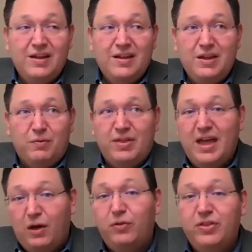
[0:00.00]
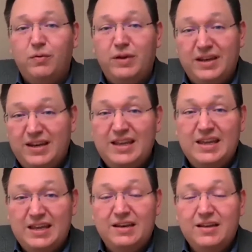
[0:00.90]
the health that we
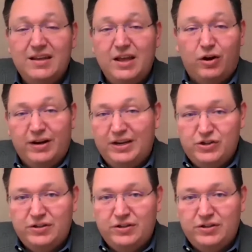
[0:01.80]
need in our nation.